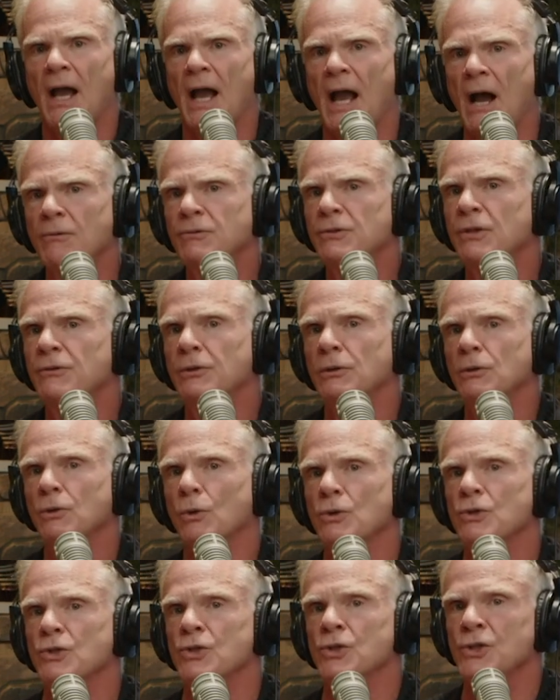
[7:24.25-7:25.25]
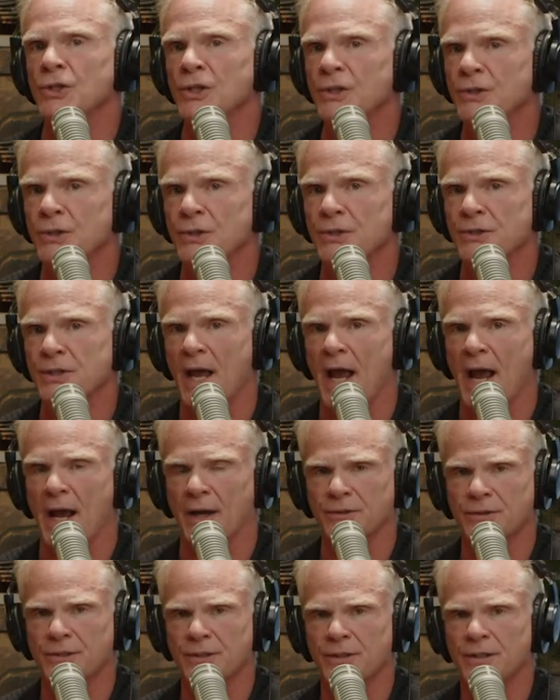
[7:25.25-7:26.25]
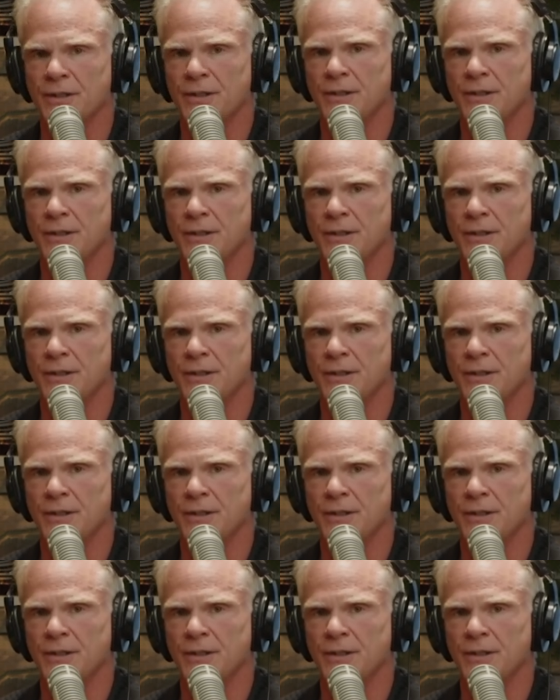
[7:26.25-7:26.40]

How did the Lord Jesus act?